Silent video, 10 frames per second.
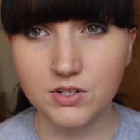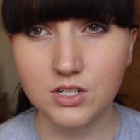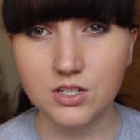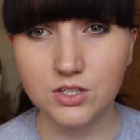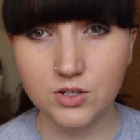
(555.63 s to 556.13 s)

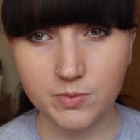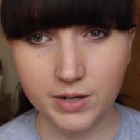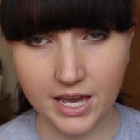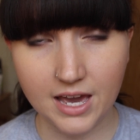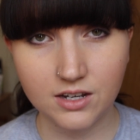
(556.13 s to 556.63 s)
to suit my
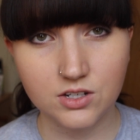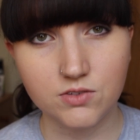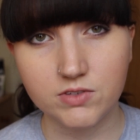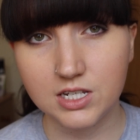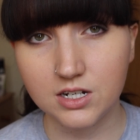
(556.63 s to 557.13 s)
hair, because
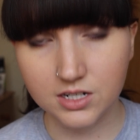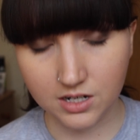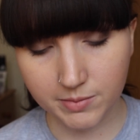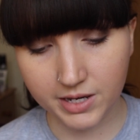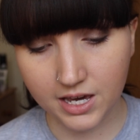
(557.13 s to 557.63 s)
obviously I
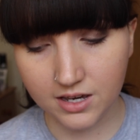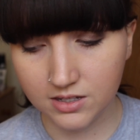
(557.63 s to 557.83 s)
dye my hair.